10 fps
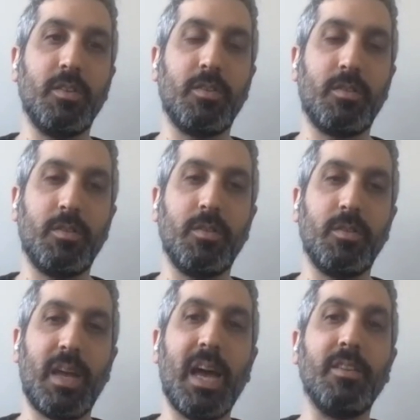to
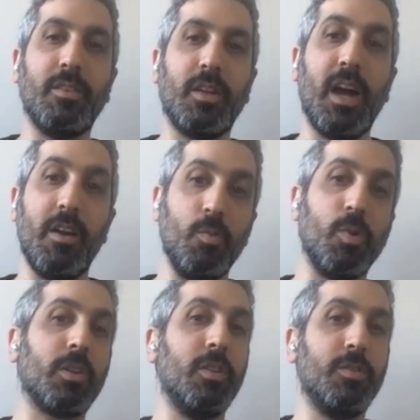handle higher
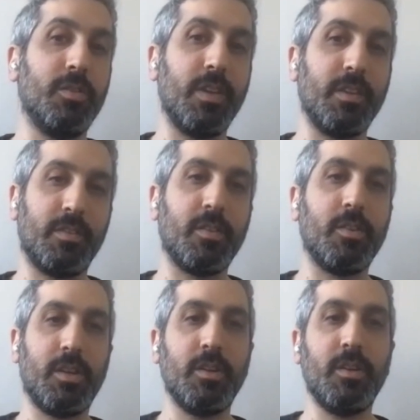workloads if
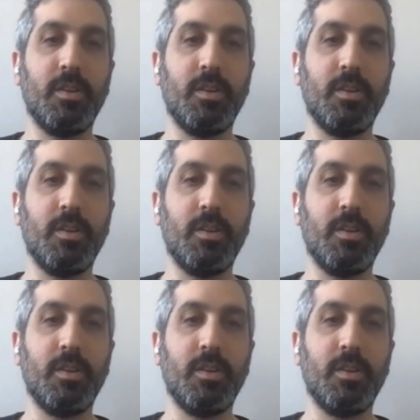necessary.